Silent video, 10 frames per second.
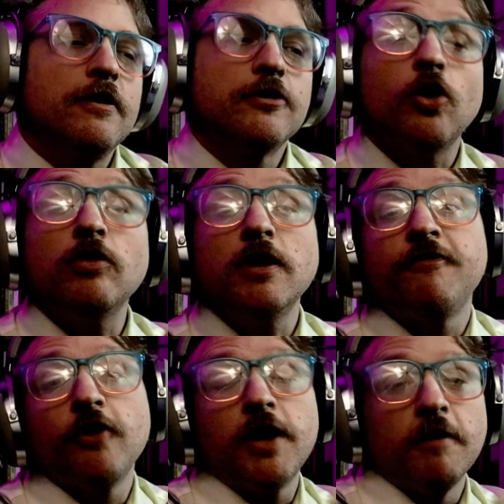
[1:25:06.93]
Totally
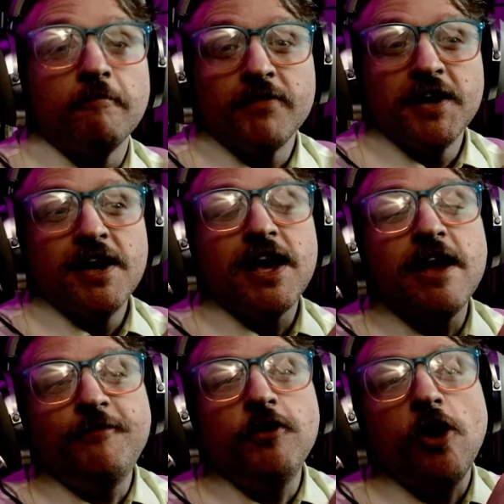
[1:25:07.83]
free.
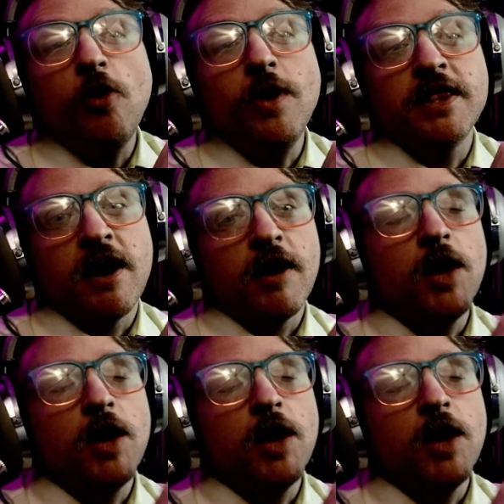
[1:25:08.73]
If you go in there,